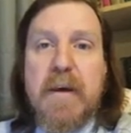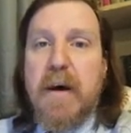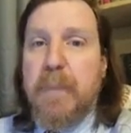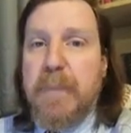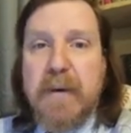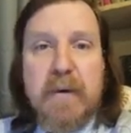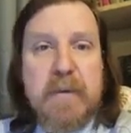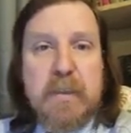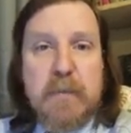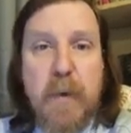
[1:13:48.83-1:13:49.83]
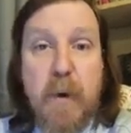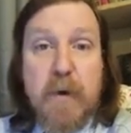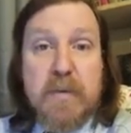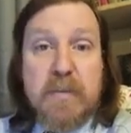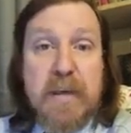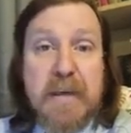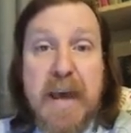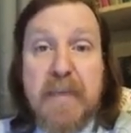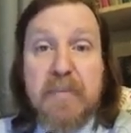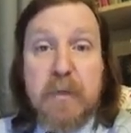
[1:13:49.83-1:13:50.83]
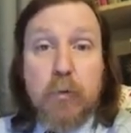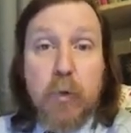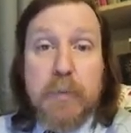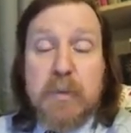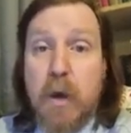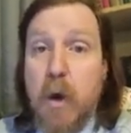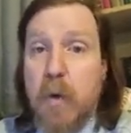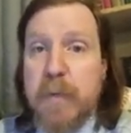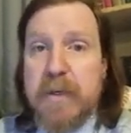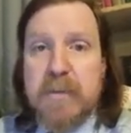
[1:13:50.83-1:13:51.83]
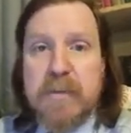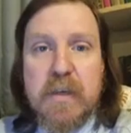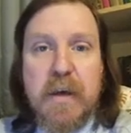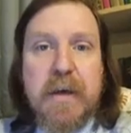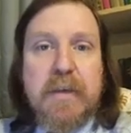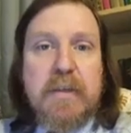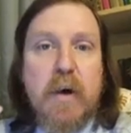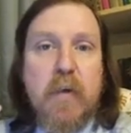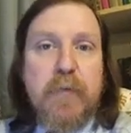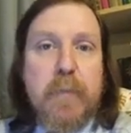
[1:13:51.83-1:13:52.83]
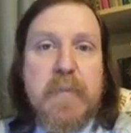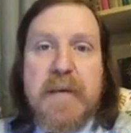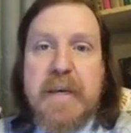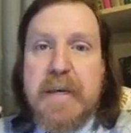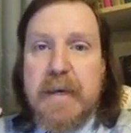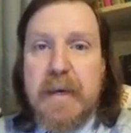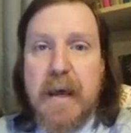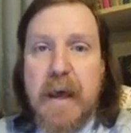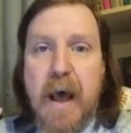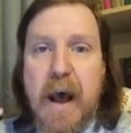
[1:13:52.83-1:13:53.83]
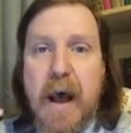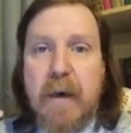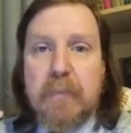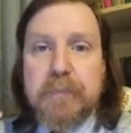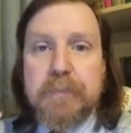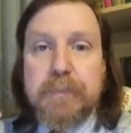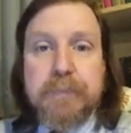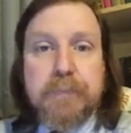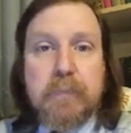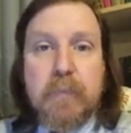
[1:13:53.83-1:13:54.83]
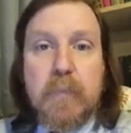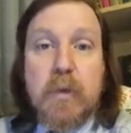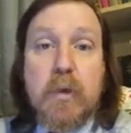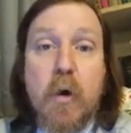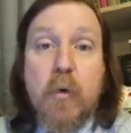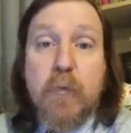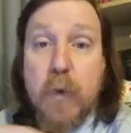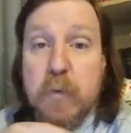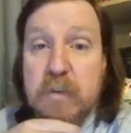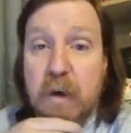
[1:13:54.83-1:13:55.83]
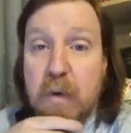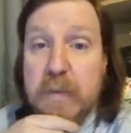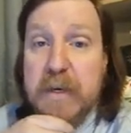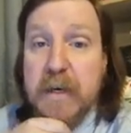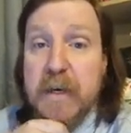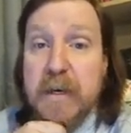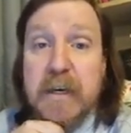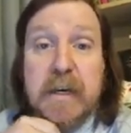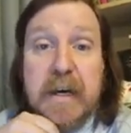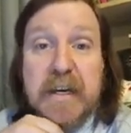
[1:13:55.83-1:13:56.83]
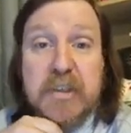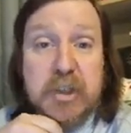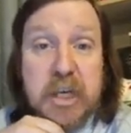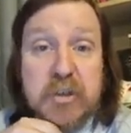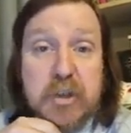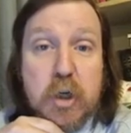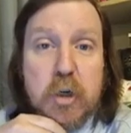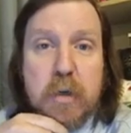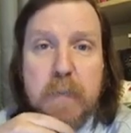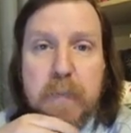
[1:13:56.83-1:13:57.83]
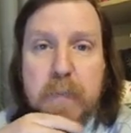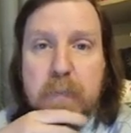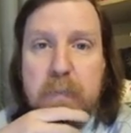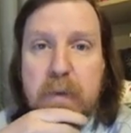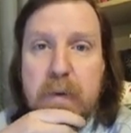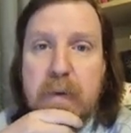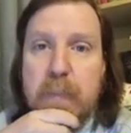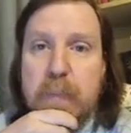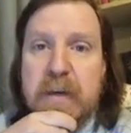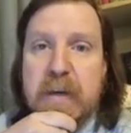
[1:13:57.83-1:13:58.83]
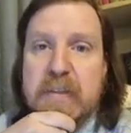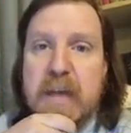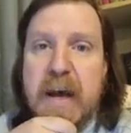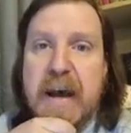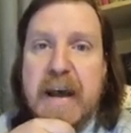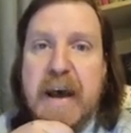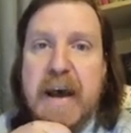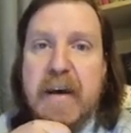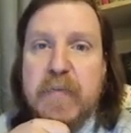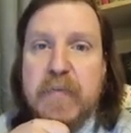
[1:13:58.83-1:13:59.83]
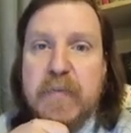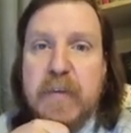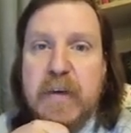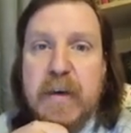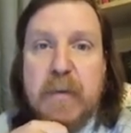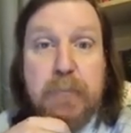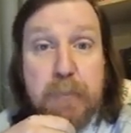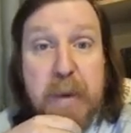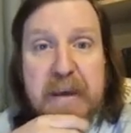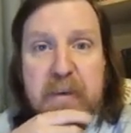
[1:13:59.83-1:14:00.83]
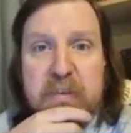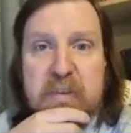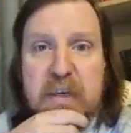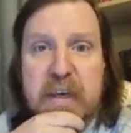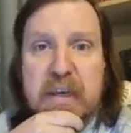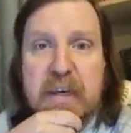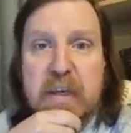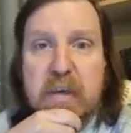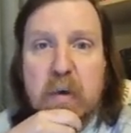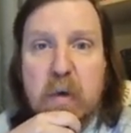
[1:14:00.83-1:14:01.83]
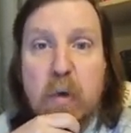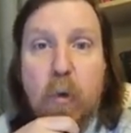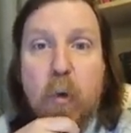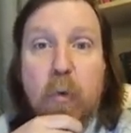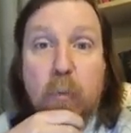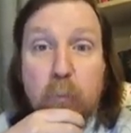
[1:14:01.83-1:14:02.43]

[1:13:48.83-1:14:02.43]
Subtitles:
appearance as far as like ethnic groups go, because for me, folks call me a ginger because I have pale skin or